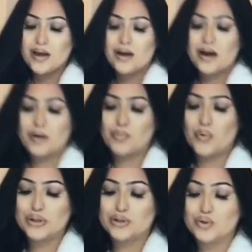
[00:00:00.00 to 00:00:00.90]
I'm going
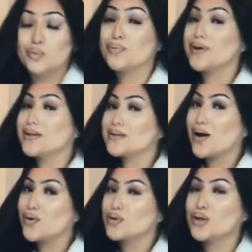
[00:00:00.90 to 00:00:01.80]
to bring
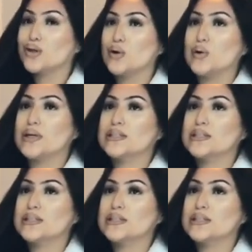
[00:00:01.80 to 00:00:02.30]
down the lowest.